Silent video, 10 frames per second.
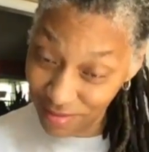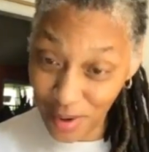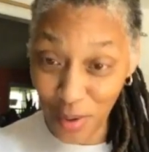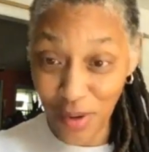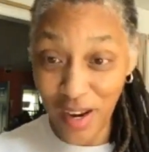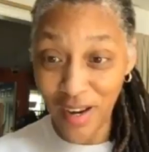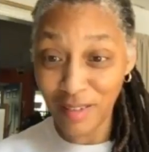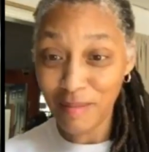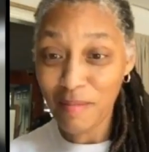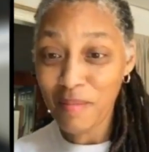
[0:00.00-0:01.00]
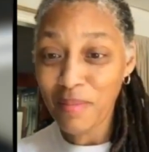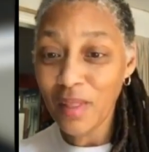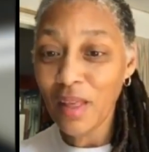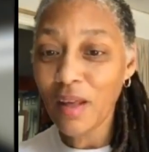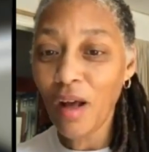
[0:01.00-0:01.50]
Okay.
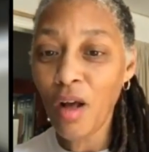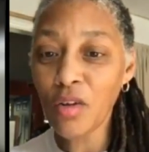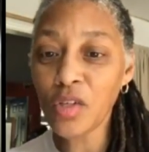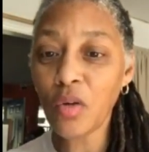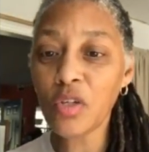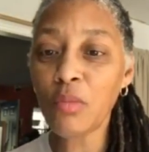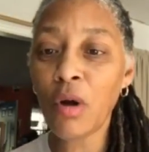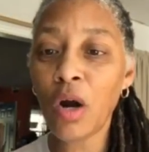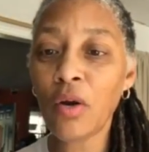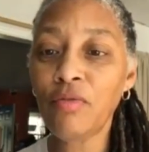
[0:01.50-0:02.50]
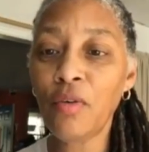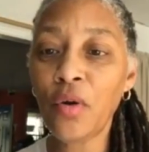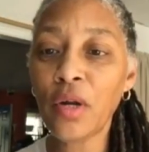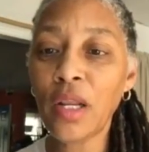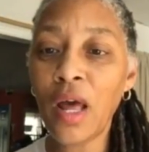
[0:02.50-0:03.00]
Also tomorrow at
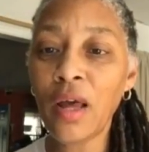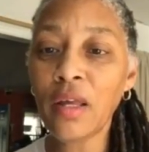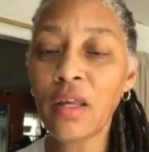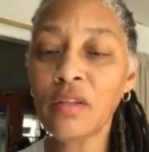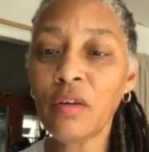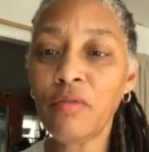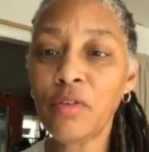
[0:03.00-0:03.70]
4 o'clock is a